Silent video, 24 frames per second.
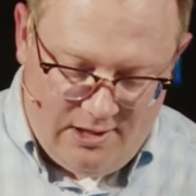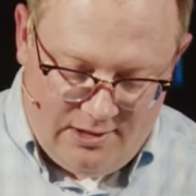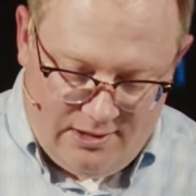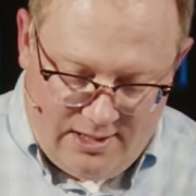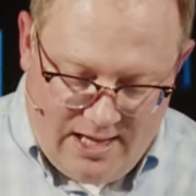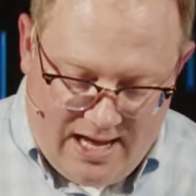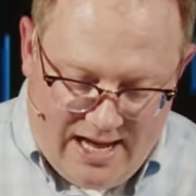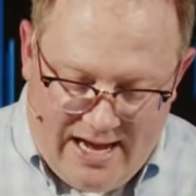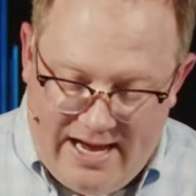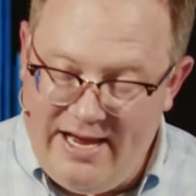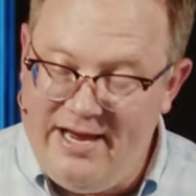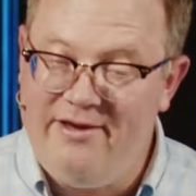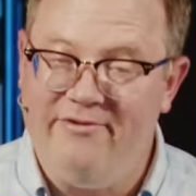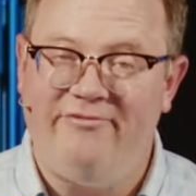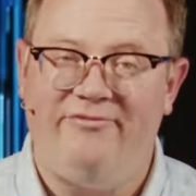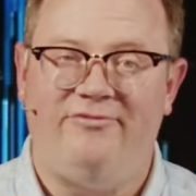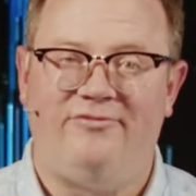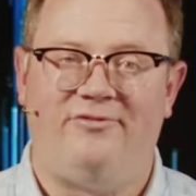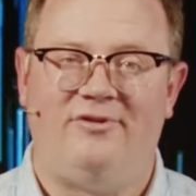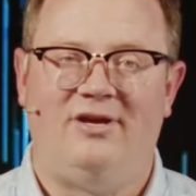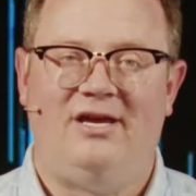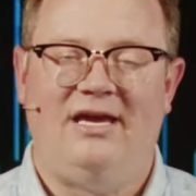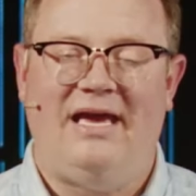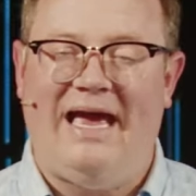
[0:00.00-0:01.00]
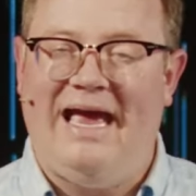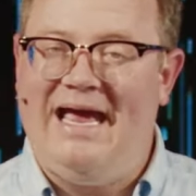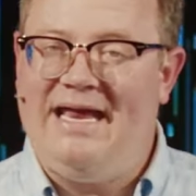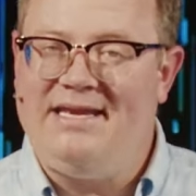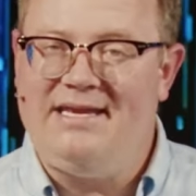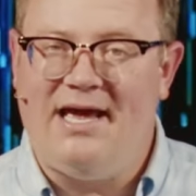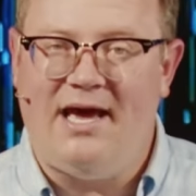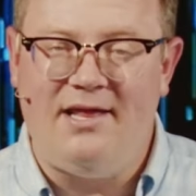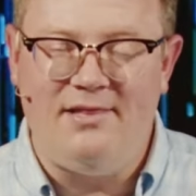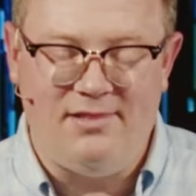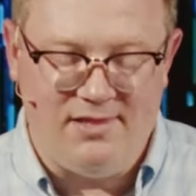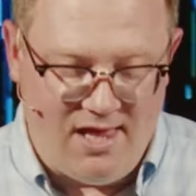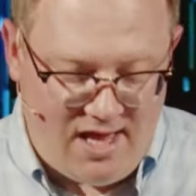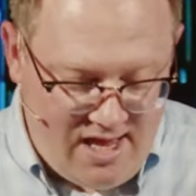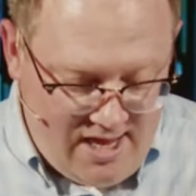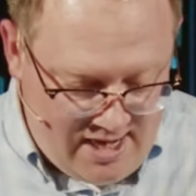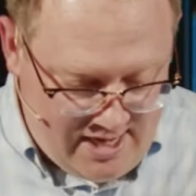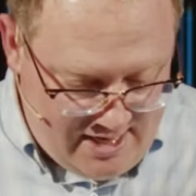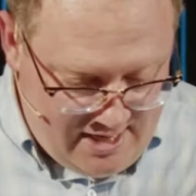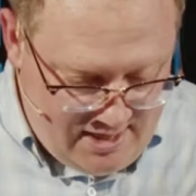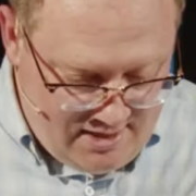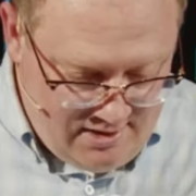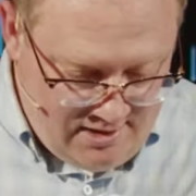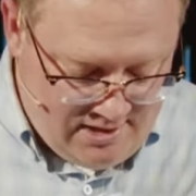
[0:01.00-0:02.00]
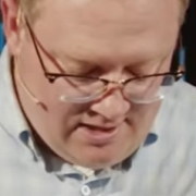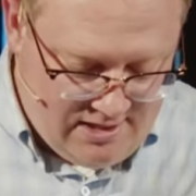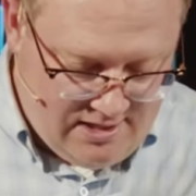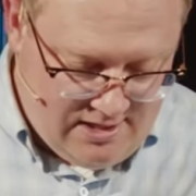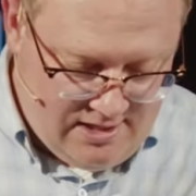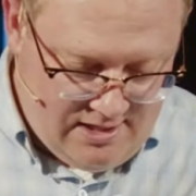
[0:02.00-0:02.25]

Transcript: live and online,